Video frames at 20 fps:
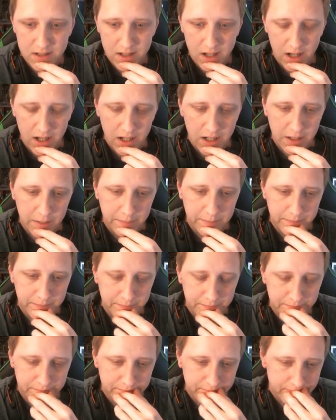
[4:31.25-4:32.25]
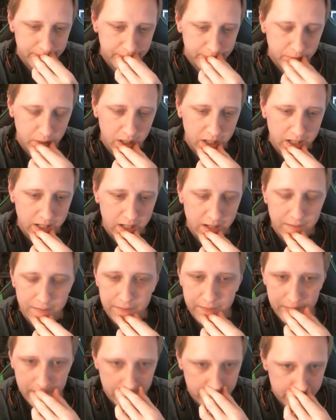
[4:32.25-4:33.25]
But if
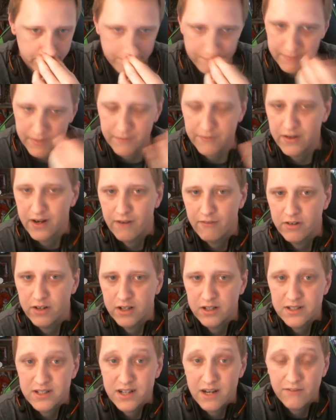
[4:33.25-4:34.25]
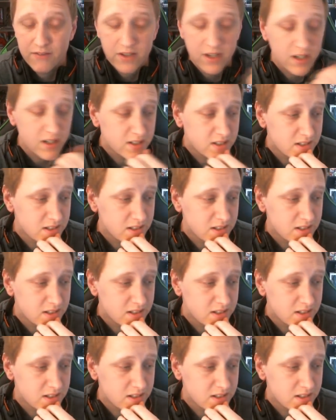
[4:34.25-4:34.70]
it never does, it never does.